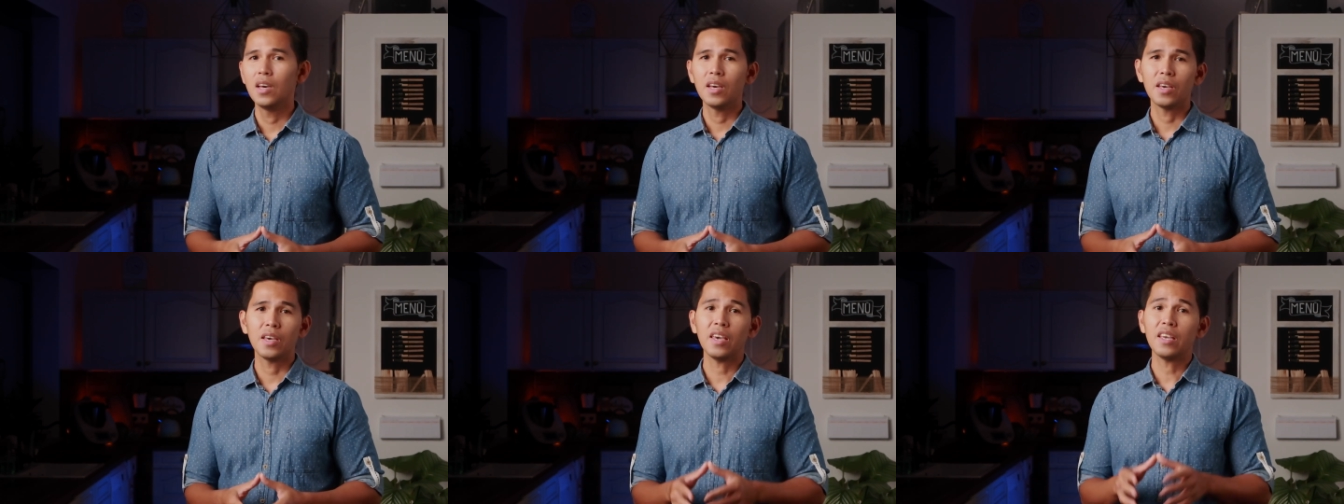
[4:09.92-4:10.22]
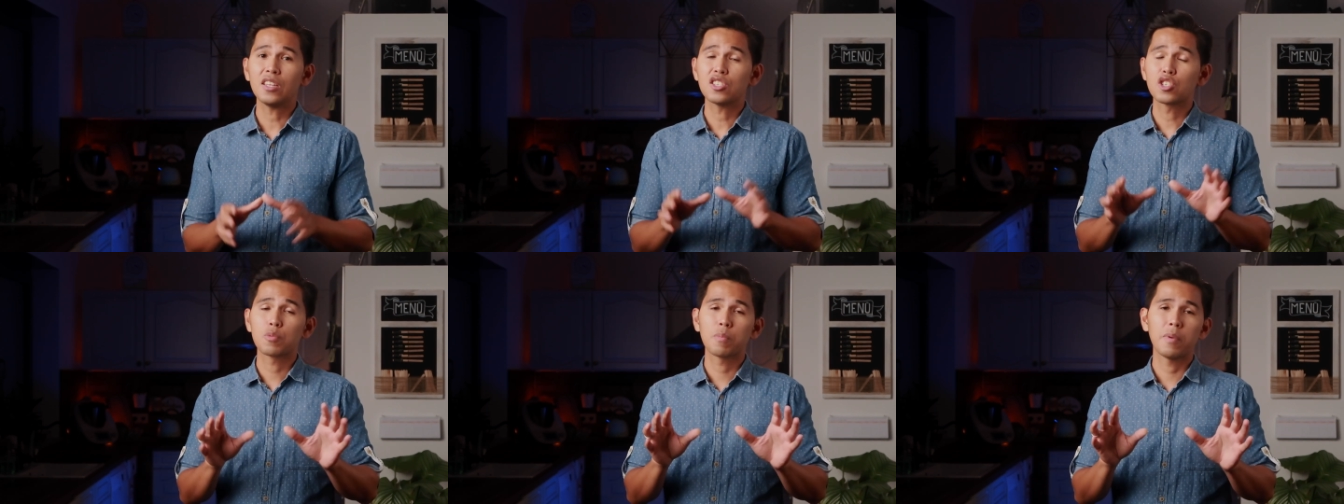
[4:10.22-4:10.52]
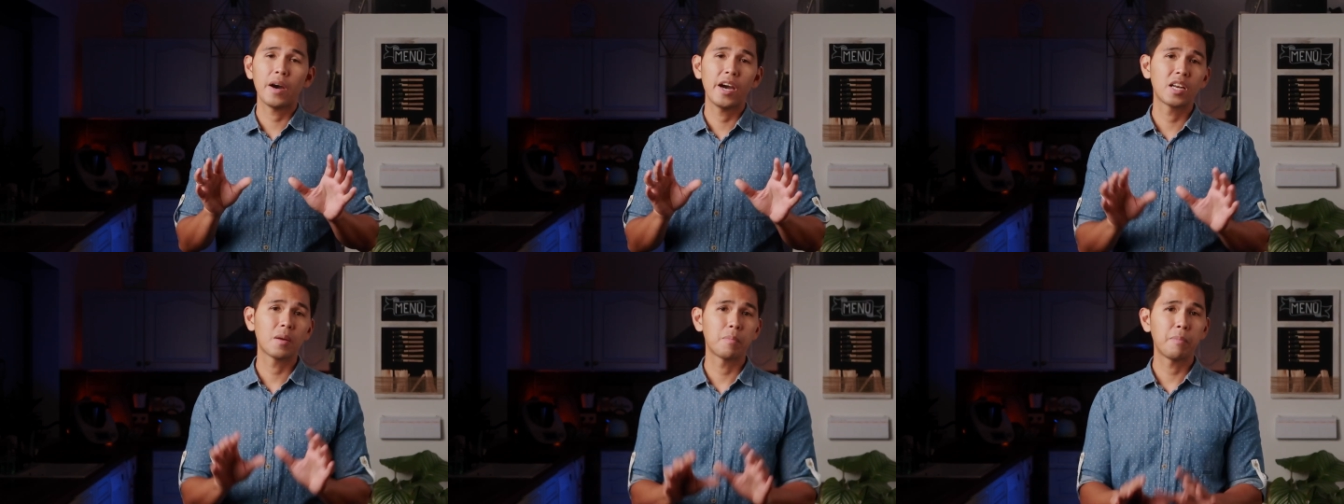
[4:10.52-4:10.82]
He
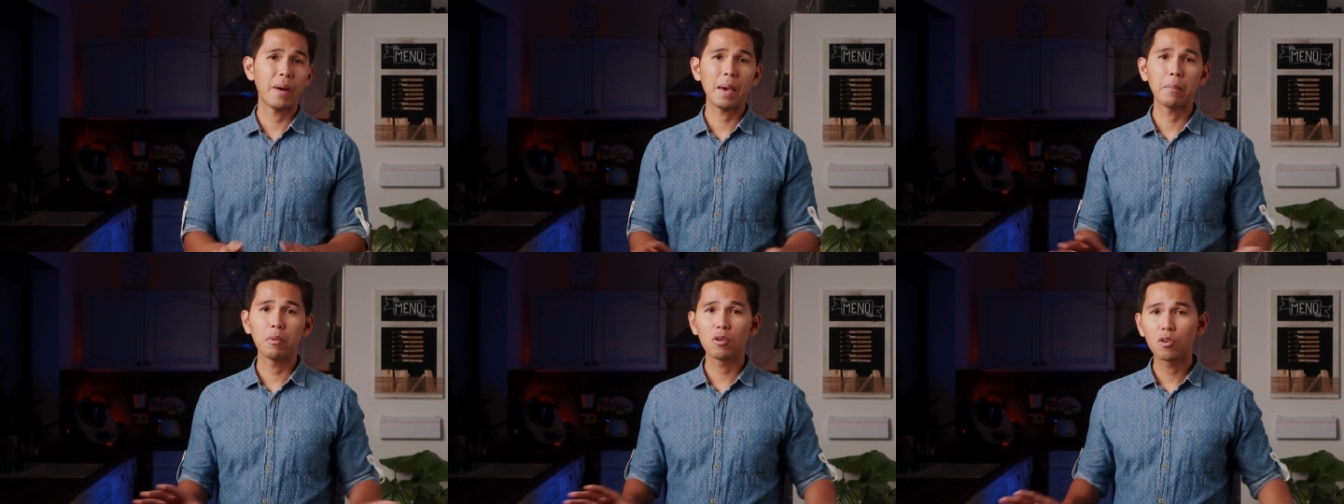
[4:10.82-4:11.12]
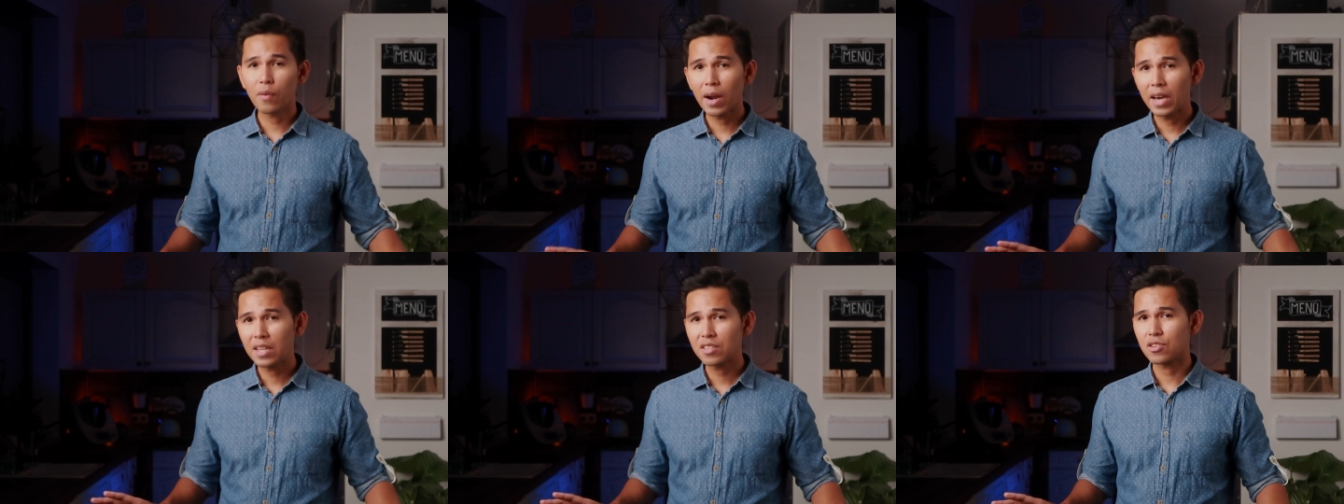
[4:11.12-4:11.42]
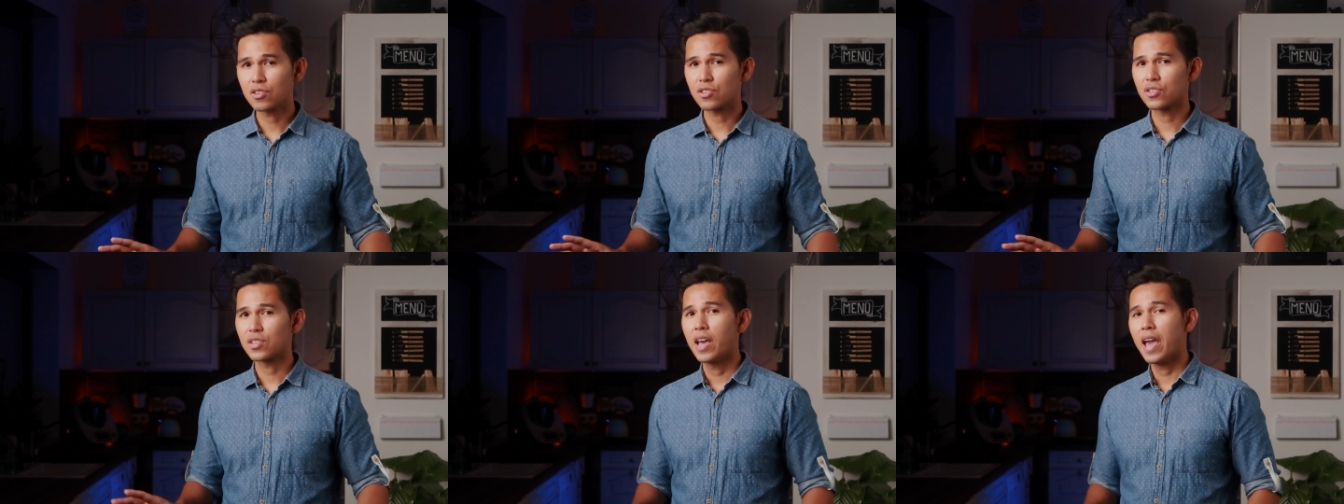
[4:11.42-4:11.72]
inspired Bible
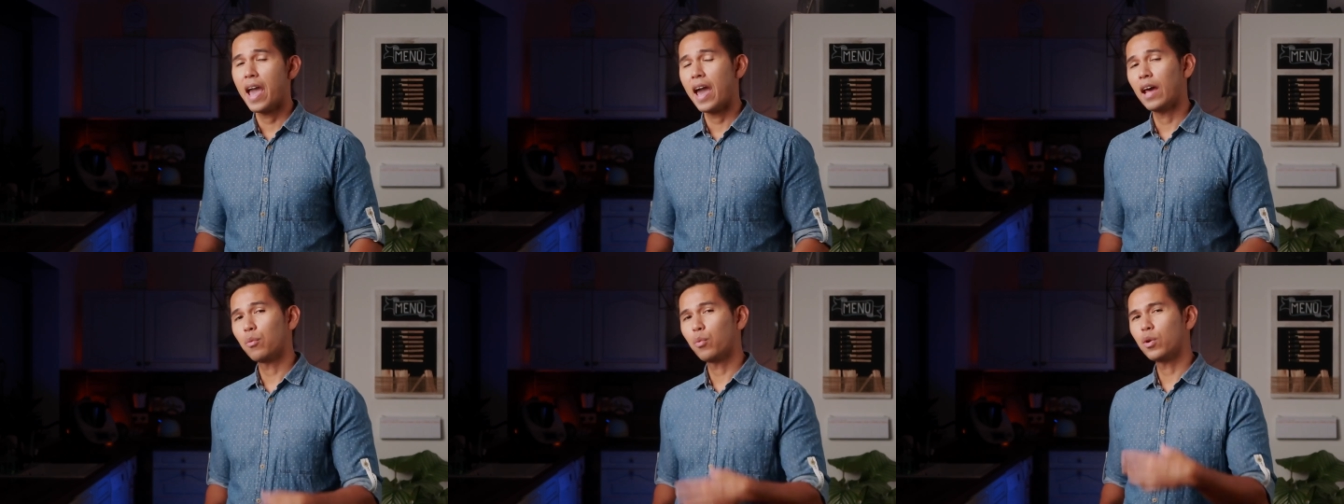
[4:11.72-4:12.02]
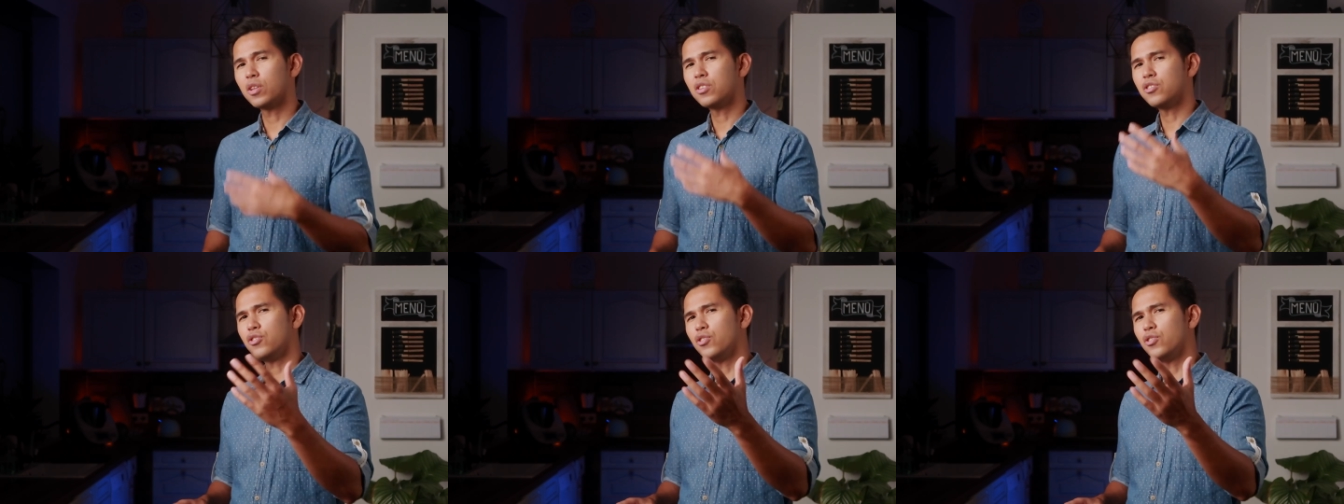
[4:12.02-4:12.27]
writers, and when